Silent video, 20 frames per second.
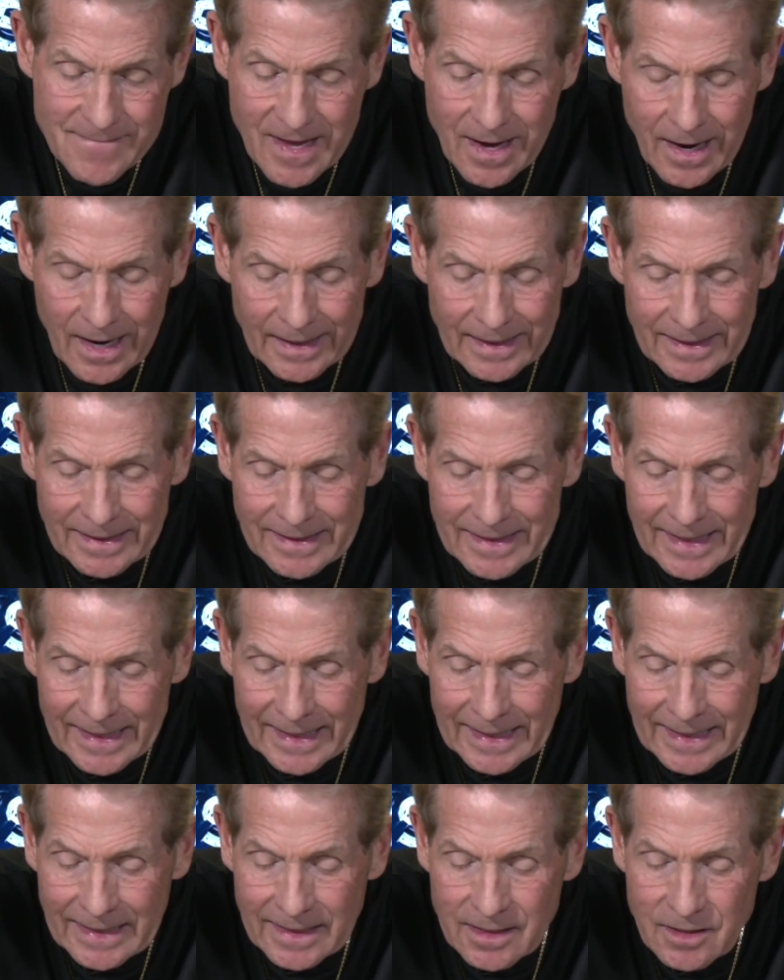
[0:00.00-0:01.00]
I could
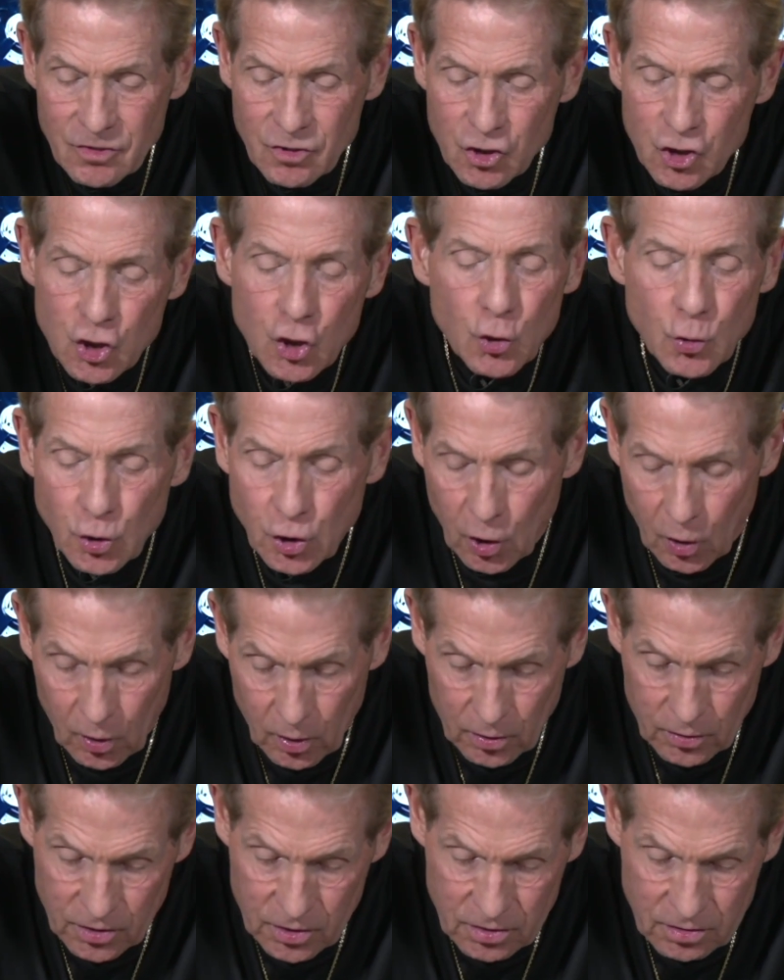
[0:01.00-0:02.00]
gain 2
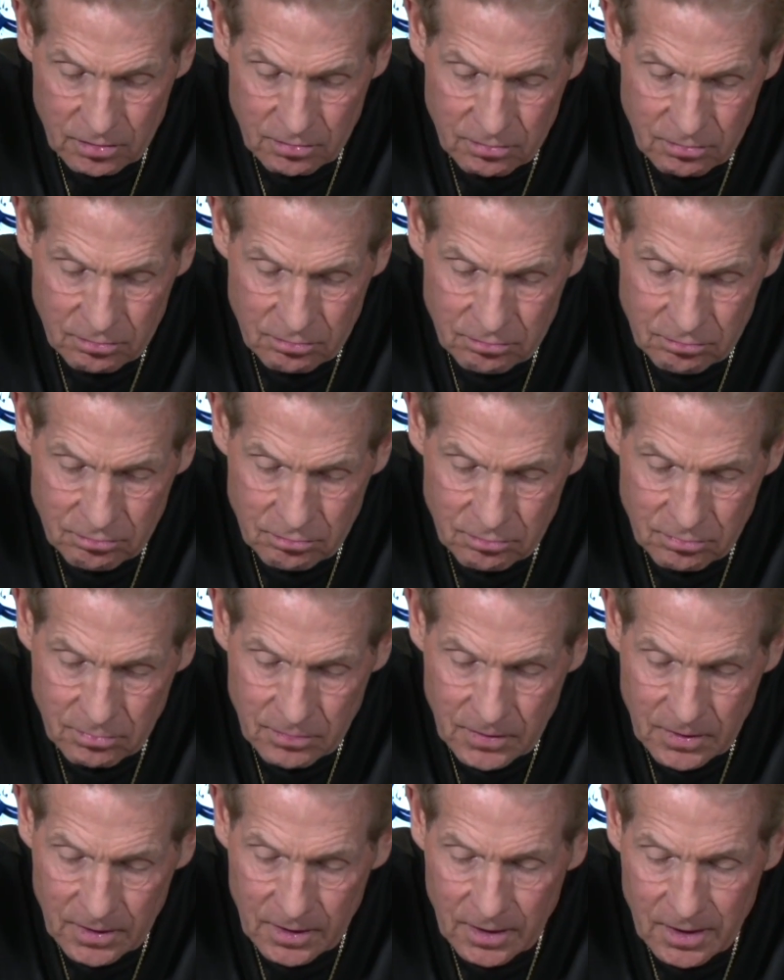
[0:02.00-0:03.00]
yards.
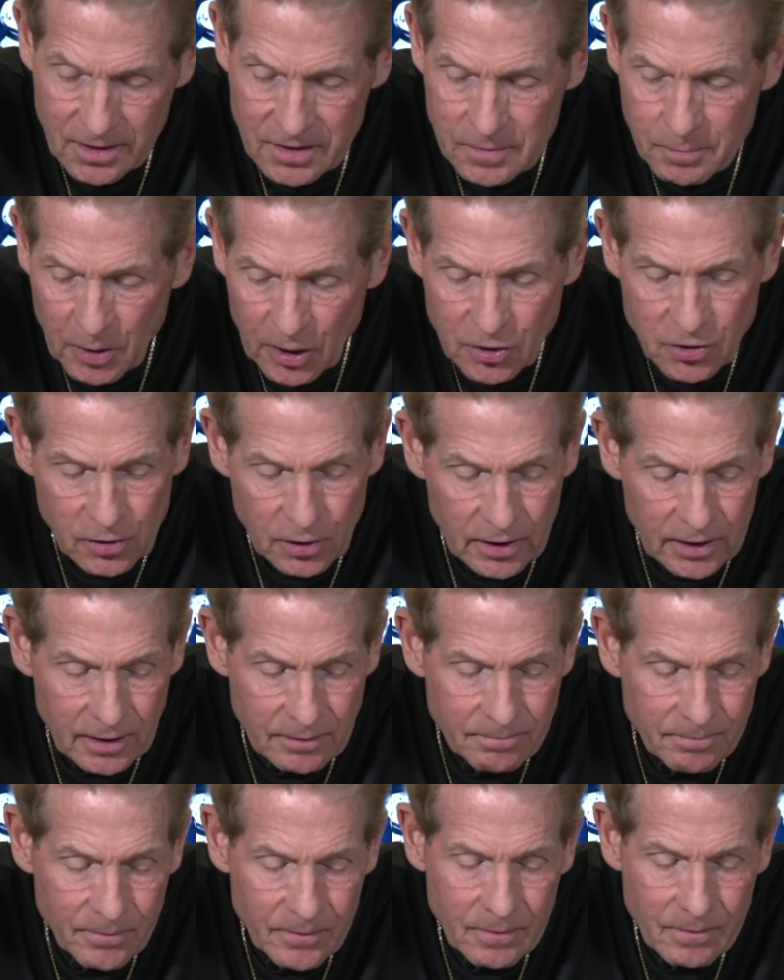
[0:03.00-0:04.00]

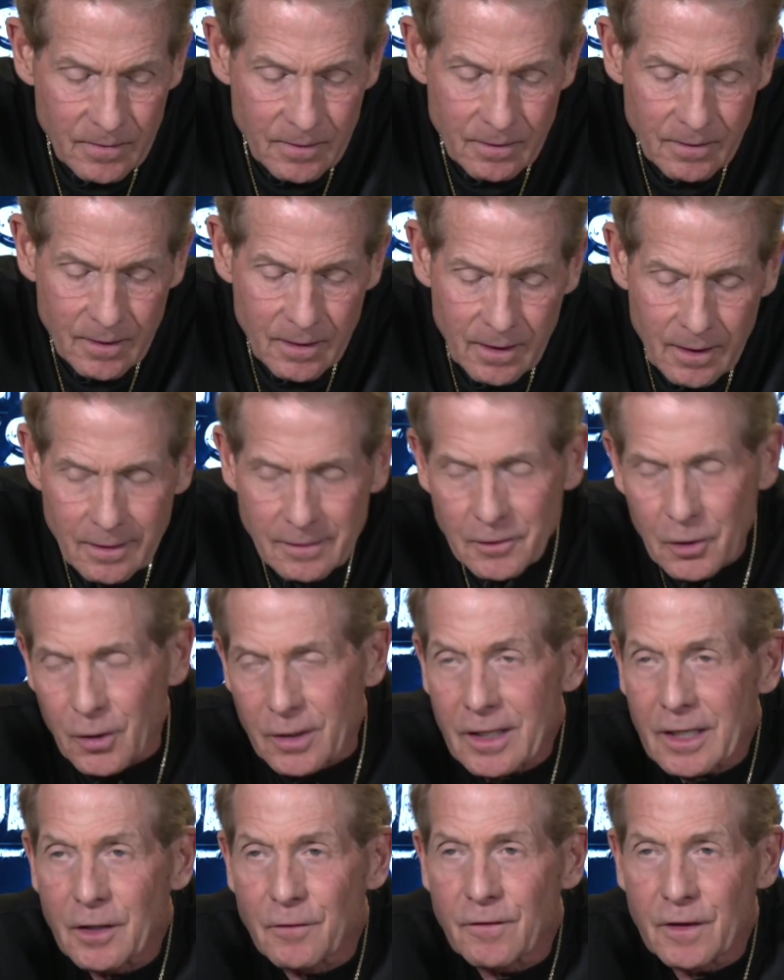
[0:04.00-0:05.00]
Especially, look,
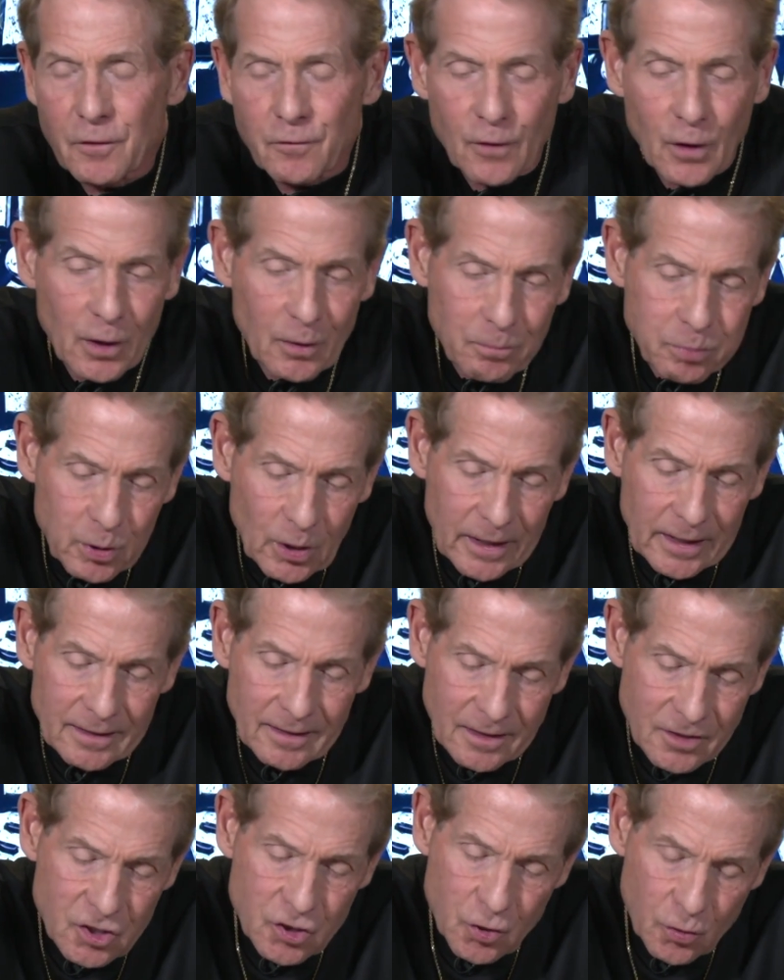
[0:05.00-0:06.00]
if I were playing,
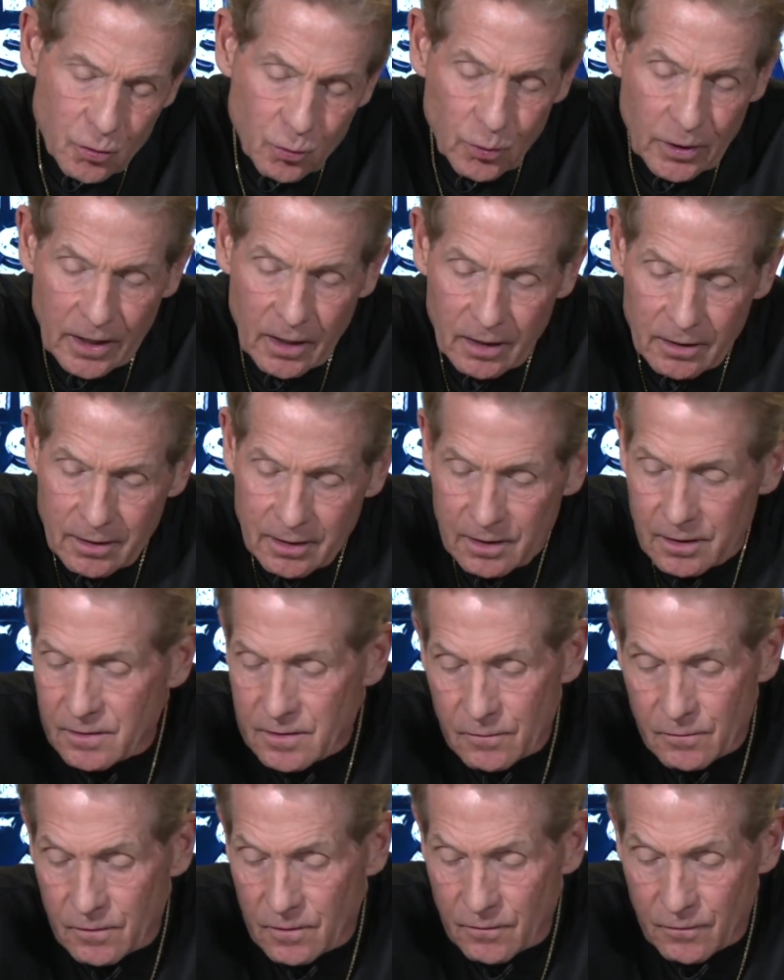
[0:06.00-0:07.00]
let's do the reality of this.
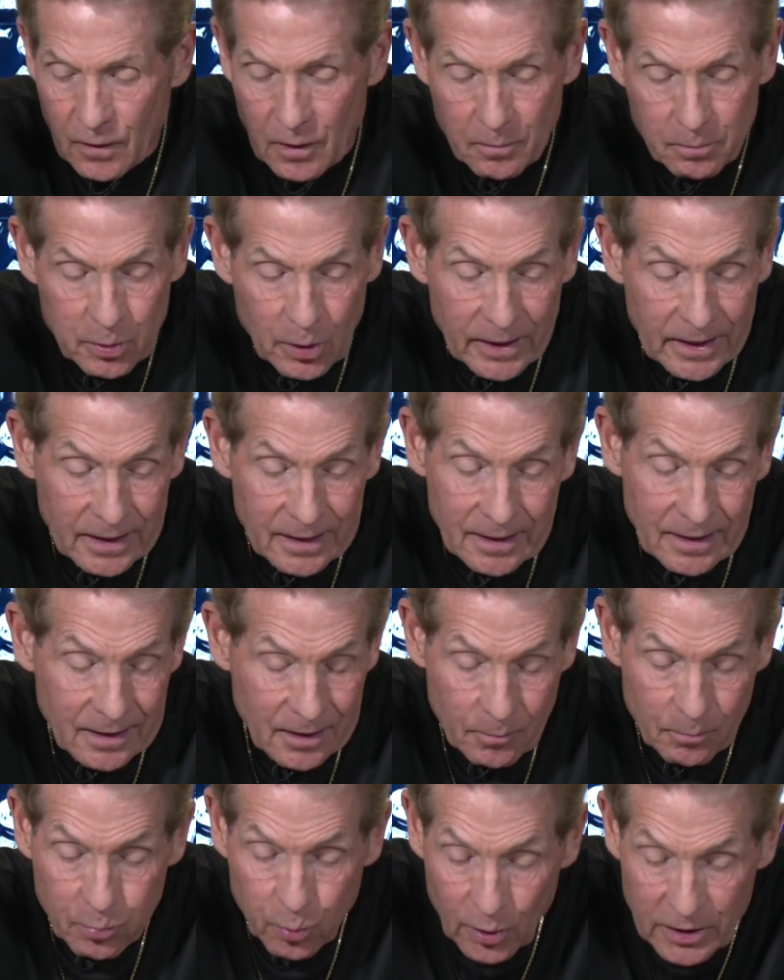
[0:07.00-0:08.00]
If I were playing in a
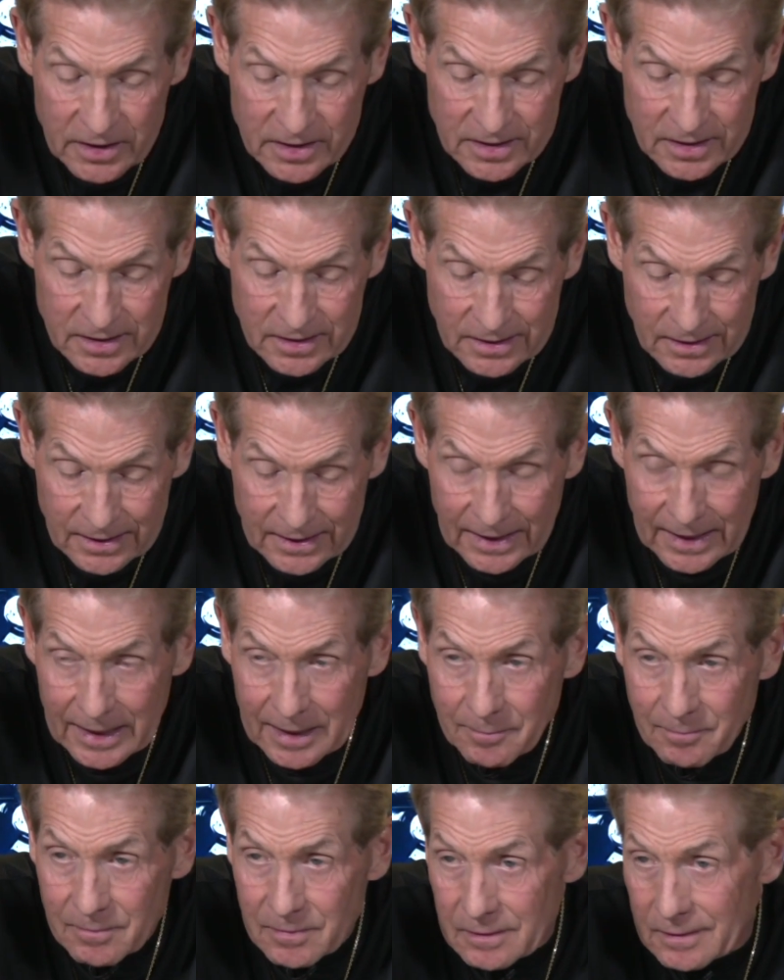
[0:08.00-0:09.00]
preseason
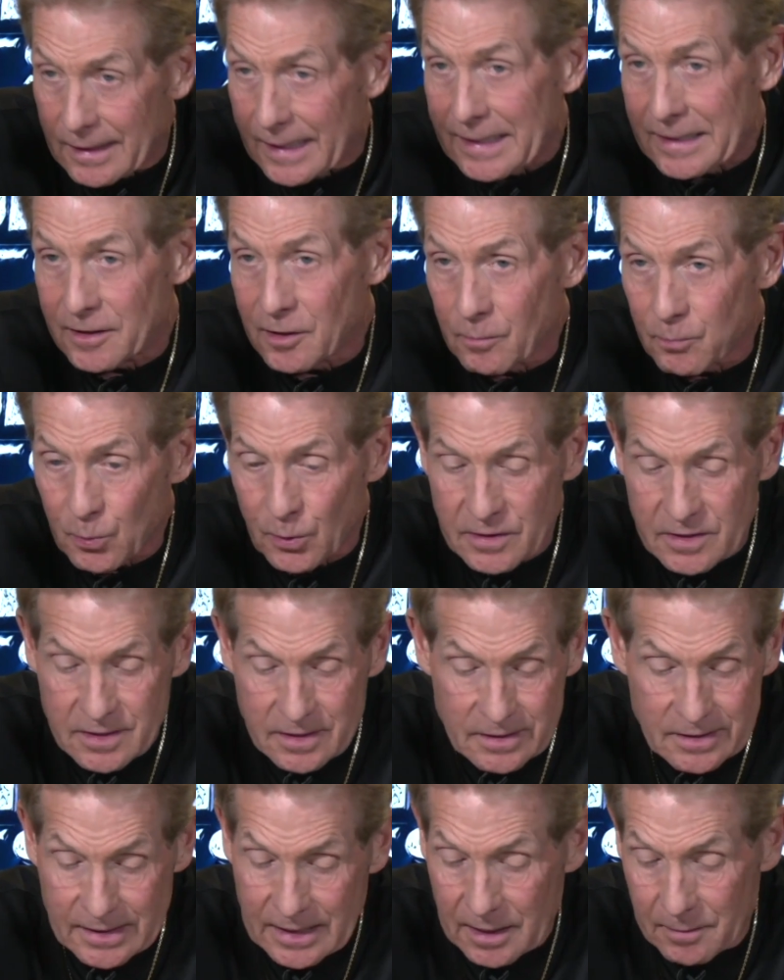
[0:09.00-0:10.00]
game, late in a
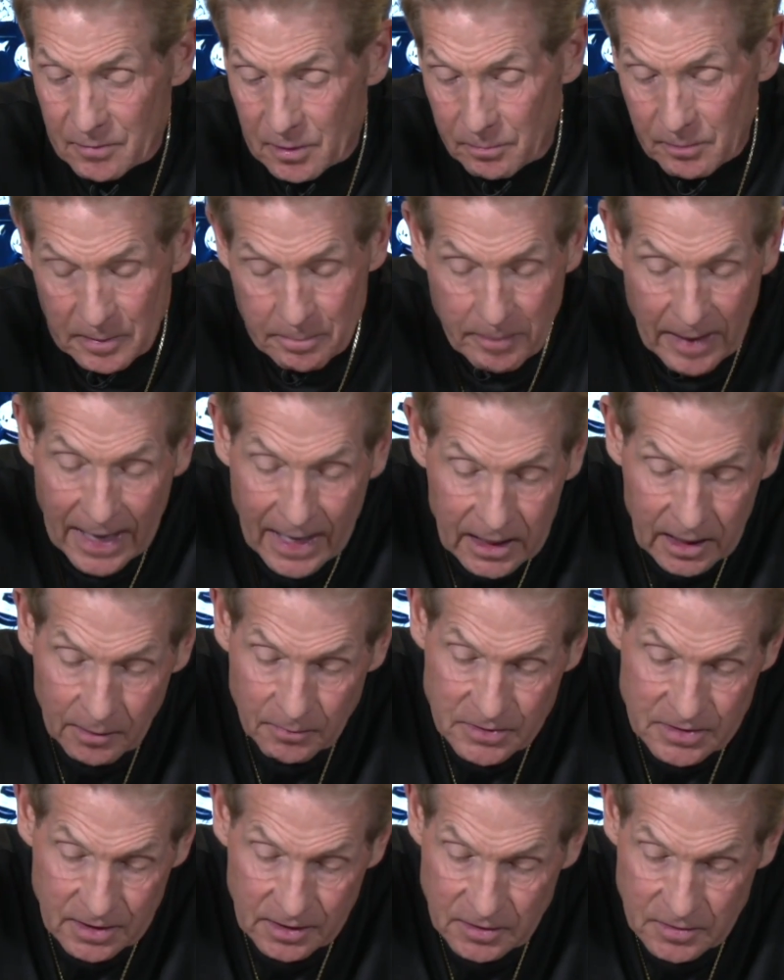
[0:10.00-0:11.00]
preseason game, it'd be
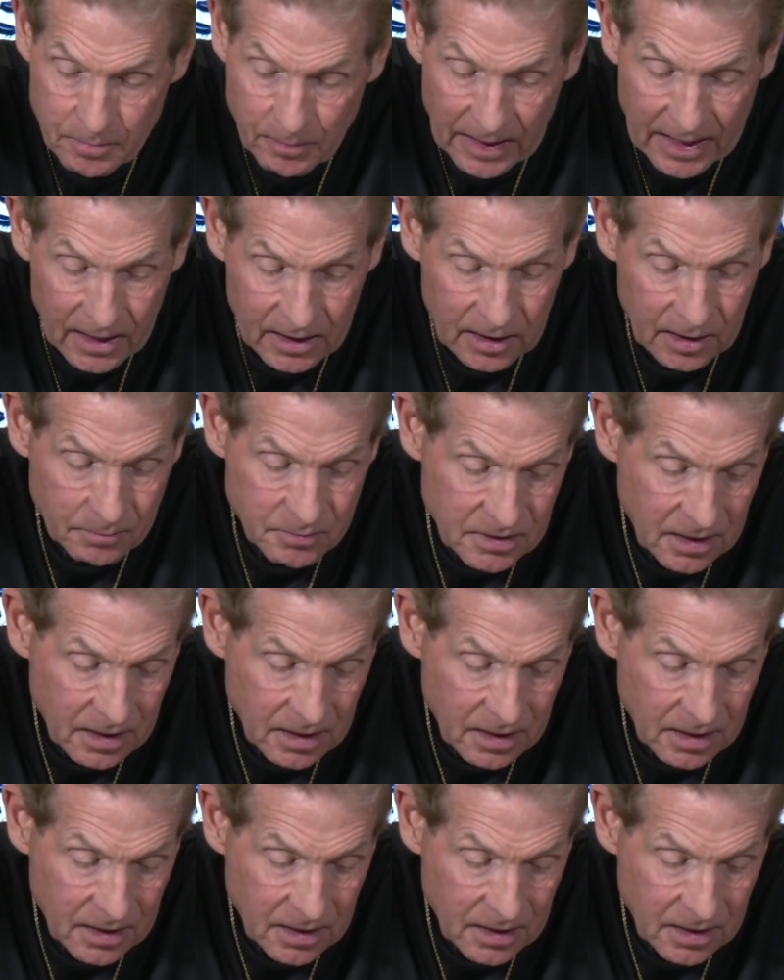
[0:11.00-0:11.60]
backups against backups.